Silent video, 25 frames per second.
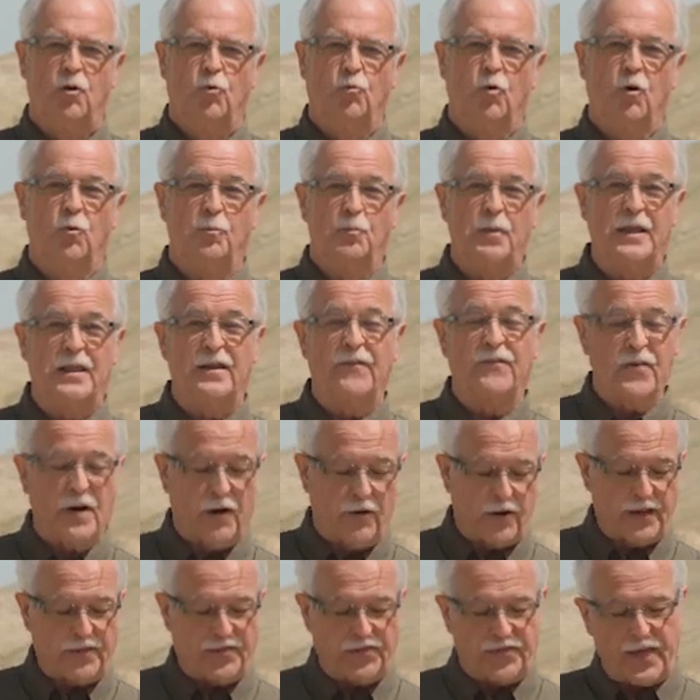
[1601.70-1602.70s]
would be the
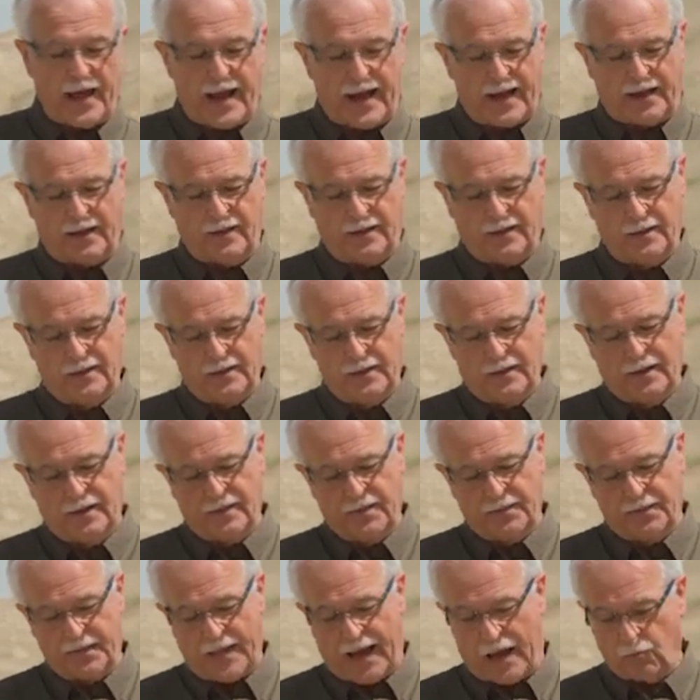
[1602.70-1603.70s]
very thing
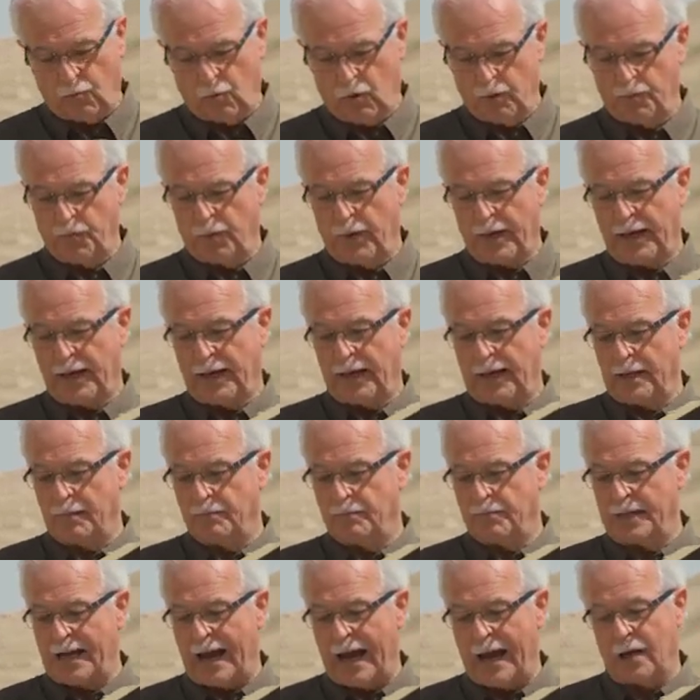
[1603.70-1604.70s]
that would bring
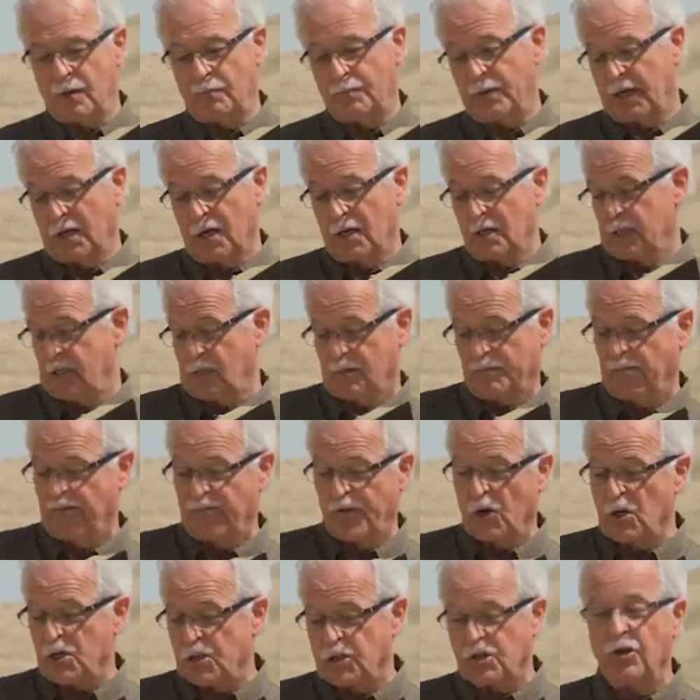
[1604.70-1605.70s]
him down, because
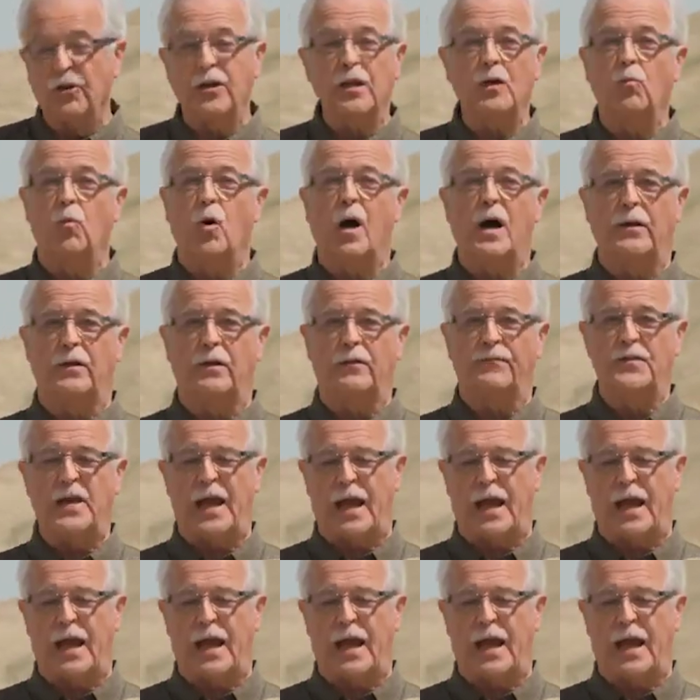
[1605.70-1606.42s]
verse 31 of